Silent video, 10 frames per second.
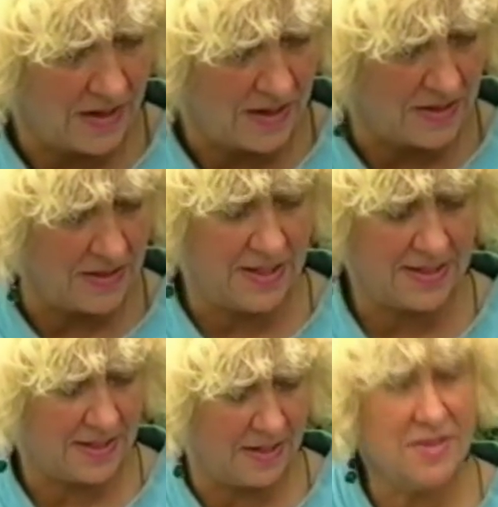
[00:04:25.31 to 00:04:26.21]
and he
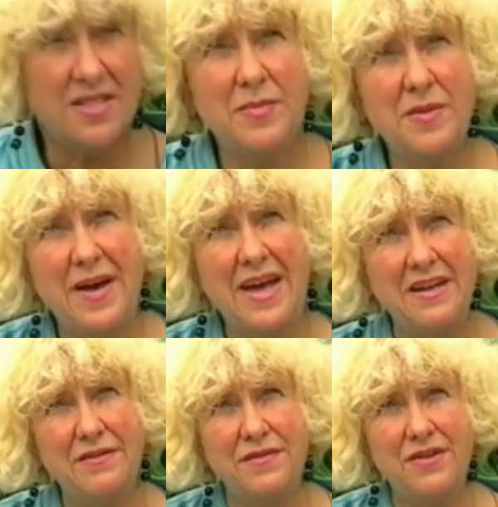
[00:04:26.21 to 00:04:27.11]
seems to be
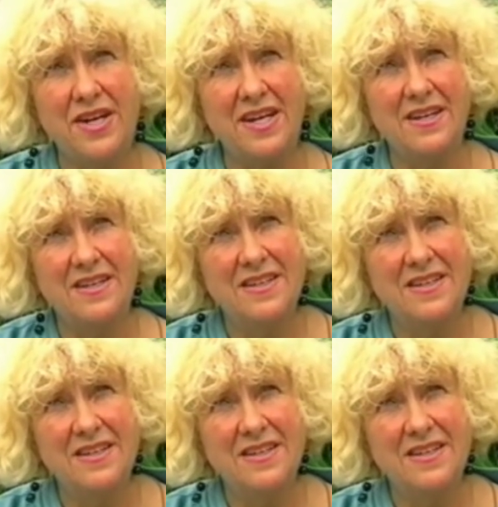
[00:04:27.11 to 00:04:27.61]
pain free